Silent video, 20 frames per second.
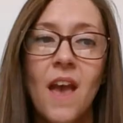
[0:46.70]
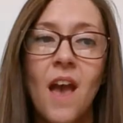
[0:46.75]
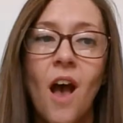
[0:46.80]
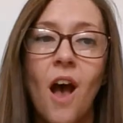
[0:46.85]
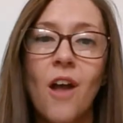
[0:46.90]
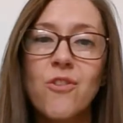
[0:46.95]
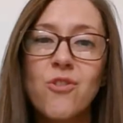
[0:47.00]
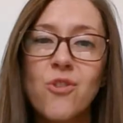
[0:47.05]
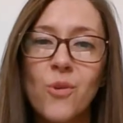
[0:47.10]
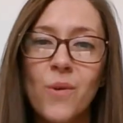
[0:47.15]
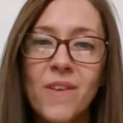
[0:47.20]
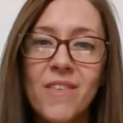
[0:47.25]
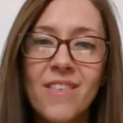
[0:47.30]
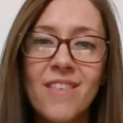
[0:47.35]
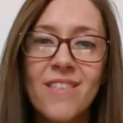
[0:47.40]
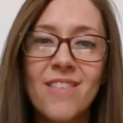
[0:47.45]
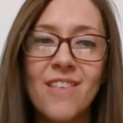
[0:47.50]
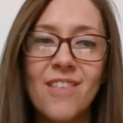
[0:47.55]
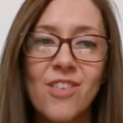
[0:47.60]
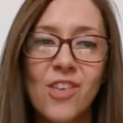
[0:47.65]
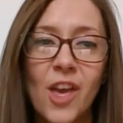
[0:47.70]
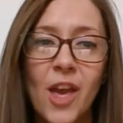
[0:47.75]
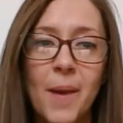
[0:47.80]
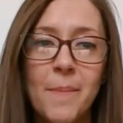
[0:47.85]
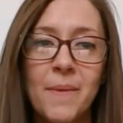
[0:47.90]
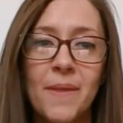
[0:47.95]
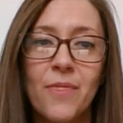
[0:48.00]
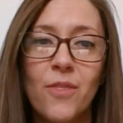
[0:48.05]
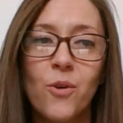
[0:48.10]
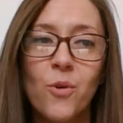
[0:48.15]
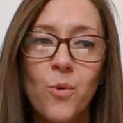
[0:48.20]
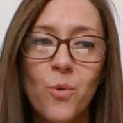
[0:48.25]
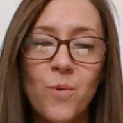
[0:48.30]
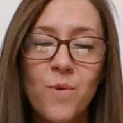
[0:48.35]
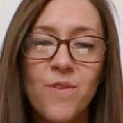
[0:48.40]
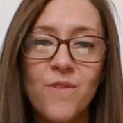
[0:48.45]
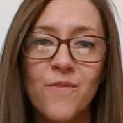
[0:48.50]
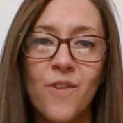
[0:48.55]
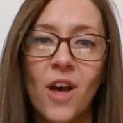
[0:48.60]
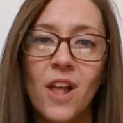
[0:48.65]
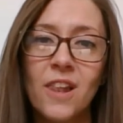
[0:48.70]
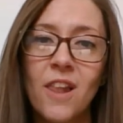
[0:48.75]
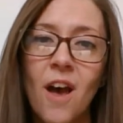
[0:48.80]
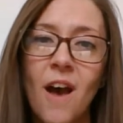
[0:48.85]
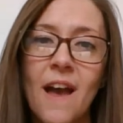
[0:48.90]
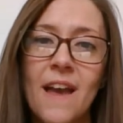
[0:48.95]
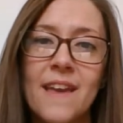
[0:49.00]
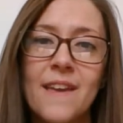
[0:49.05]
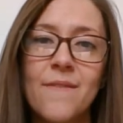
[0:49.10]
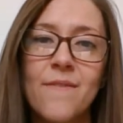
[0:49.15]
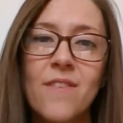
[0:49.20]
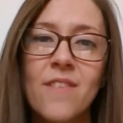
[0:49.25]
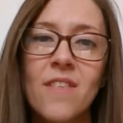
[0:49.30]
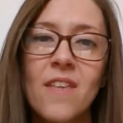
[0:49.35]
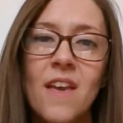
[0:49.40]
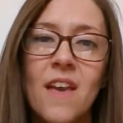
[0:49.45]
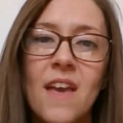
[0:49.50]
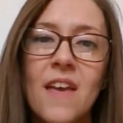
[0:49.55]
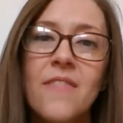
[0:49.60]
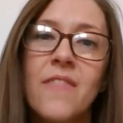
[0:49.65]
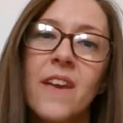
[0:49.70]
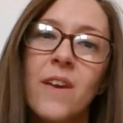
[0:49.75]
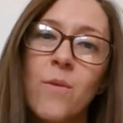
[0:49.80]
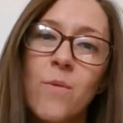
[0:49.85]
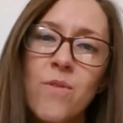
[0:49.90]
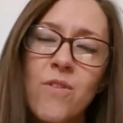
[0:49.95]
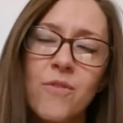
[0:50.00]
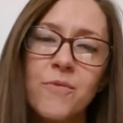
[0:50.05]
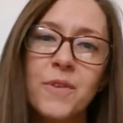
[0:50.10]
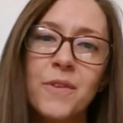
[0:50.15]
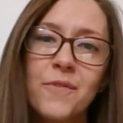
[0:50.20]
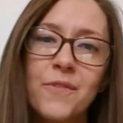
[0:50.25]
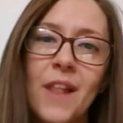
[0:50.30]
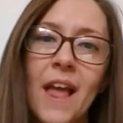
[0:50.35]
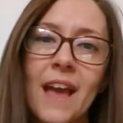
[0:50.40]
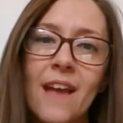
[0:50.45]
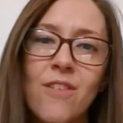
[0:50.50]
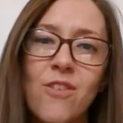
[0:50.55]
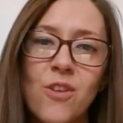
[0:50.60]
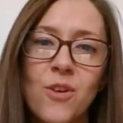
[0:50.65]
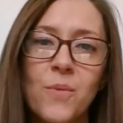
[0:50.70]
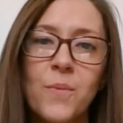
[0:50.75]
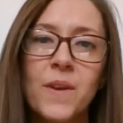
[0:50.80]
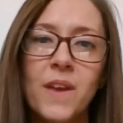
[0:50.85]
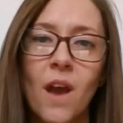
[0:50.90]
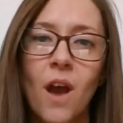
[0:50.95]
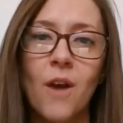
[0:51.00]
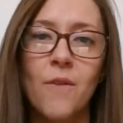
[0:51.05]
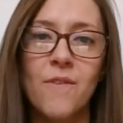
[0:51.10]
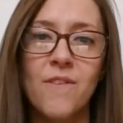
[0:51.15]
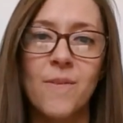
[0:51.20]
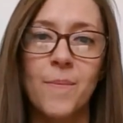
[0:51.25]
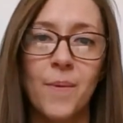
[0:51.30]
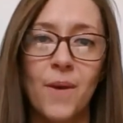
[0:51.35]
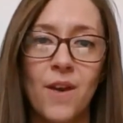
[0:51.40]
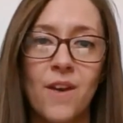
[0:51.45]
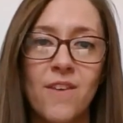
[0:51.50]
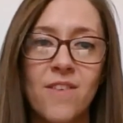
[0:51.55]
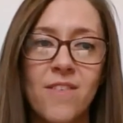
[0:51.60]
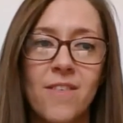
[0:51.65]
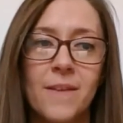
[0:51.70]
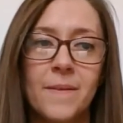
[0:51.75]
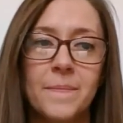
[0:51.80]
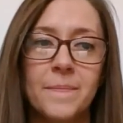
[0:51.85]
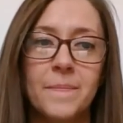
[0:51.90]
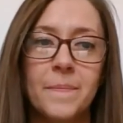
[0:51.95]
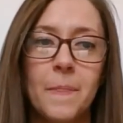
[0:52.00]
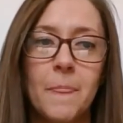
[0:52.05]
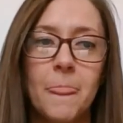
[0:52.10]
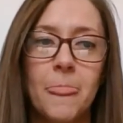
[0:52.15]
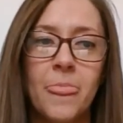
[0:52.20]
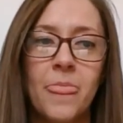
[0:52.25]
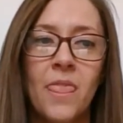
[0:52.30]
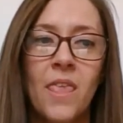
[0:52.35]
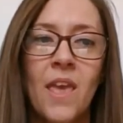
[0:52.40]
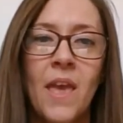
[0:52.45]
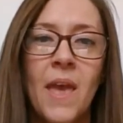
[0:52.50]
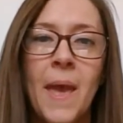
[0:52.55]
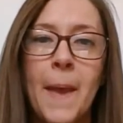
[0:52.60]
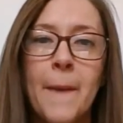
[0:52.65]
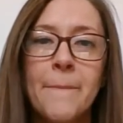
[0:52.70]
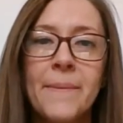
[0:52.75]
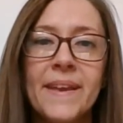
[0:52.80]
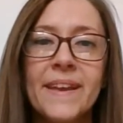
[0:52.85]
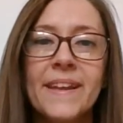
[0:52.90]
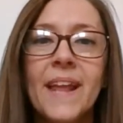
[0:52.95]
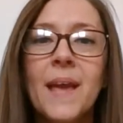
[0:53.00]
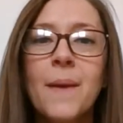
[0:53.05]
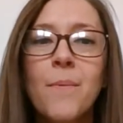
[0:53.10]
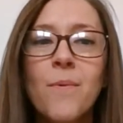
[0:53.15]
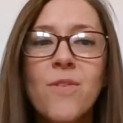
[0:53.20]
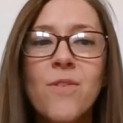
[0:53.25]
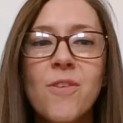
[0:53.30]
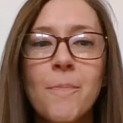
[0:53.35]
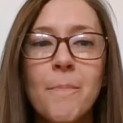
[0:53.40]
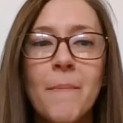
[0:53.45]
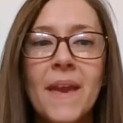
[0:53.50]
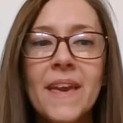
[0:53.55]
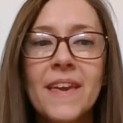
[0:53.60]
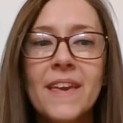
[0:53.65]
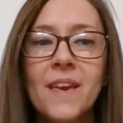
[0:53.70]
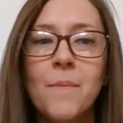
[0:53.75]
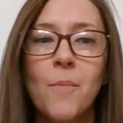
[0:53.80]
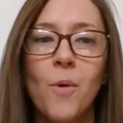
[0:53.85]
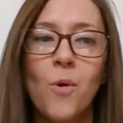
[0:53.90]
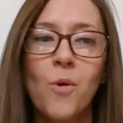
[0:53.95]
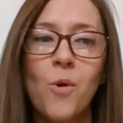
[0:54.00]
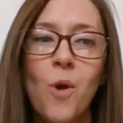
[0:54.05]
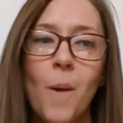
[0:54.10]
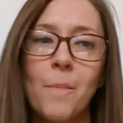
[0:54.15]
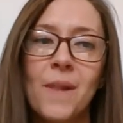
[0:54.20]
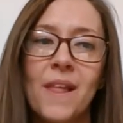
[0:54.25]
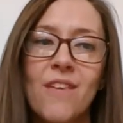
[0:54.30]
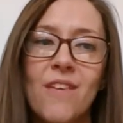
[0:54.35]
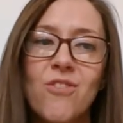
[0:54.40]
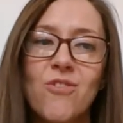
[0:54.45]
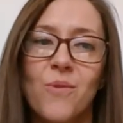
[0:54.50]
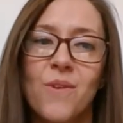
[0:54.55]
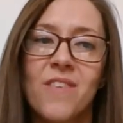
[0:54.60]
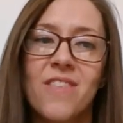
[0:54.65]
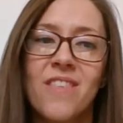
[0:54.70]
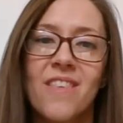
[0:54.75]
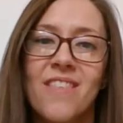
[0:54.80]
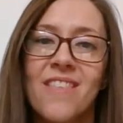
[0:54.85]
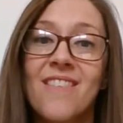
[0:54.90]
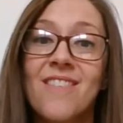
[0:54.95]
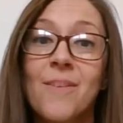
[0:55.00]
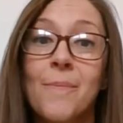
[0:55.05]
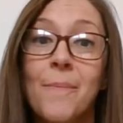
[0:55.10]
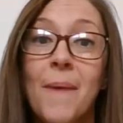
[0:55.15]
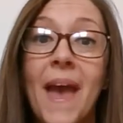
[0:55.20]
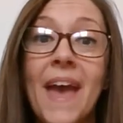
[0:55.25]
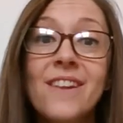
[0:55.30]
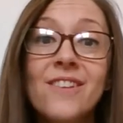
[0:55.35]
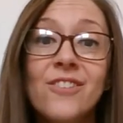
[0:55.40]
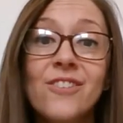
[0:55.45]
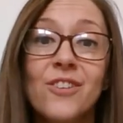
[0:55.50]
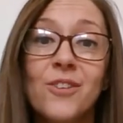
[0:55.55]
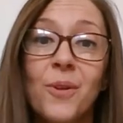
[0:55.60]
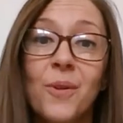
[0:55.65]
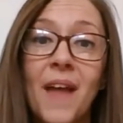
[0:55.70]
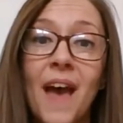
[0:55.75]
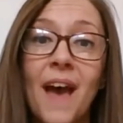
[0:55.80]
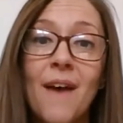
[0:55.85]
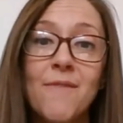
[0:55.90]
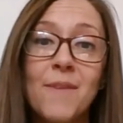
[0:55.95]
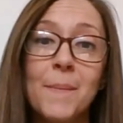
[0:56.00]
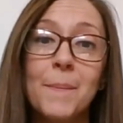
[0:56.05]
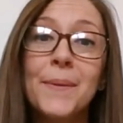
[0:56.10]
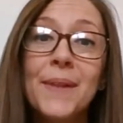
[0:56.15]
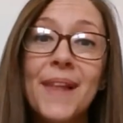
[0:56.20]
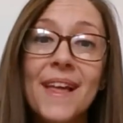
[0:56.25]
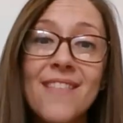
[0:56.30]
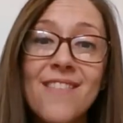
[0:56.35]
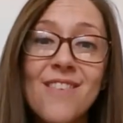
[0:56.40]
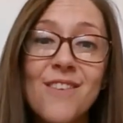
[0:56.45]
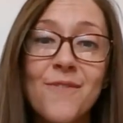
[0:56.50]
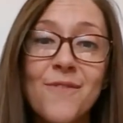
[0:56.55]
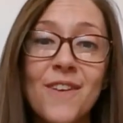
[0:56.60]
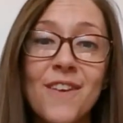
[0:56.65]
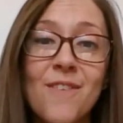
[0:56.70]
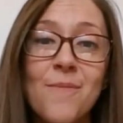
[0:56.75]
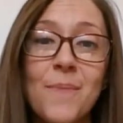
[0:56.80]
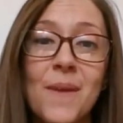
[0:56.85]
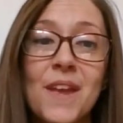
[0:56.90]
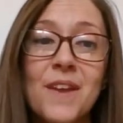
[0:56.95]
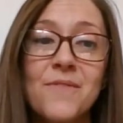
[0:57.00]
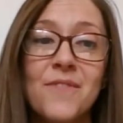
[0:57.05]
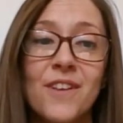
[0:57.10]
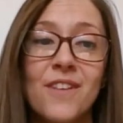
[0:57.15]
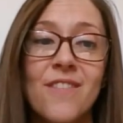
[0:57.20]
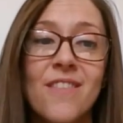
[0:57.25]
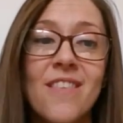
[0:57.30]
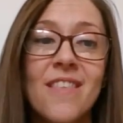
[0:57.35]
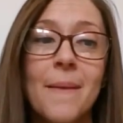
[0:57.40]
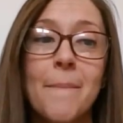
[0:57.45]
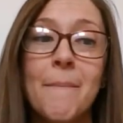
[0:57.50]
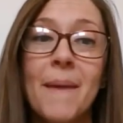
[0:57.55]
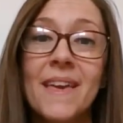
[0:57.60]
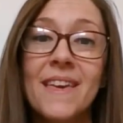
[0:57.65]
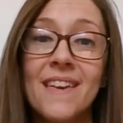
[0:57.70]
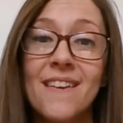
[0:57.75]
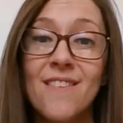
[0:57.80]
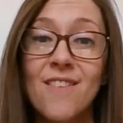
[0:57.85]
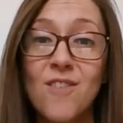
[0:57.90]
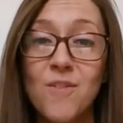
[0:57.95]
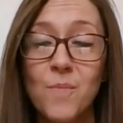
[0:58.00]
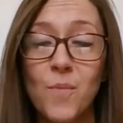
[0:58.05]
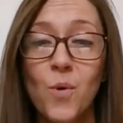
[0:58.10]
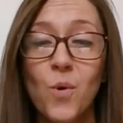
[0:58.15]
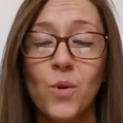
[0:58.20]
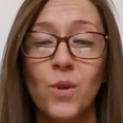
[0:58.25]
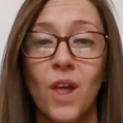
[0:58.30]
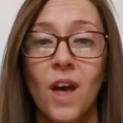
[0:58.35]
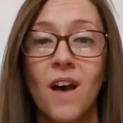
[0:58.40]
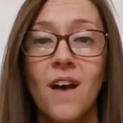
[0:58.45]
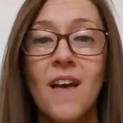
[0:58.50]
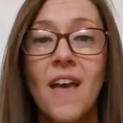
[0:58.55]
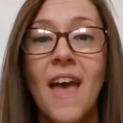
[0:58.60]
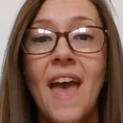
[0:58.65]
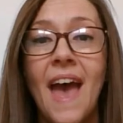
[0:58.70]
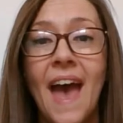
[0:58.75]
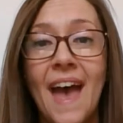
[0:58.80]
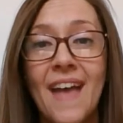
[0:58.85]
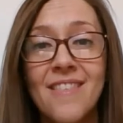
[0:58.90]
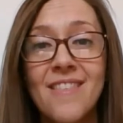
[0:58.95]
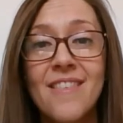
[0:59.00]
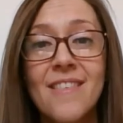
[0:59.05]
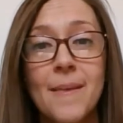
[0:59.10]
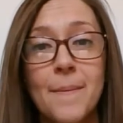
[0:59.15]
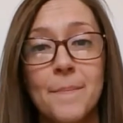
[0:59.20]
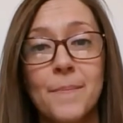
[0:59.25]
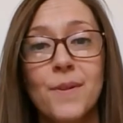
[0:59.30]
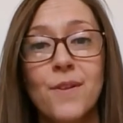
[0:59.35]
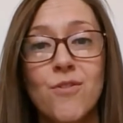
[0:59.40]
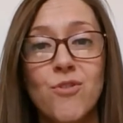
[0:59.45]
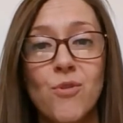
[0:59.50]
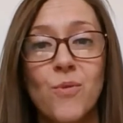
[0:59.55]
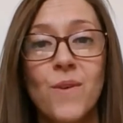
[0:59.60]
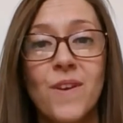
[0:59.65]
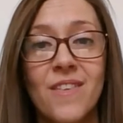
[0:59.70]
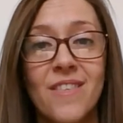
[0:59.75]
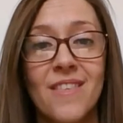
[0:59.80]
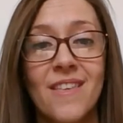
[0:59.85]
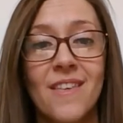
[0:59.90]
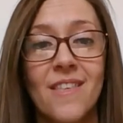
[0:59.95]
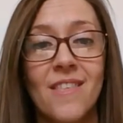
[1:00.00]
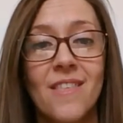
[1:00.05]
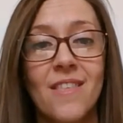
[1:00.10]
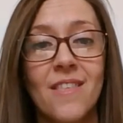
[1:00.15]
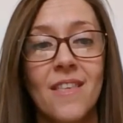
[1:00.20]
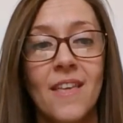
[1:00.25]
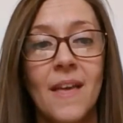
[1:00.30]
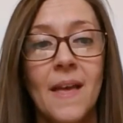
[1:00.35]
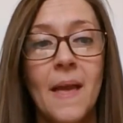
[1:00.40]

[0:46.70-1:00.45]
Our choices determine the course of our lives. They also reflect who we are as a person. Being able to make more complex choices is dependent on having plenty of experience in making smaller and simpler choices.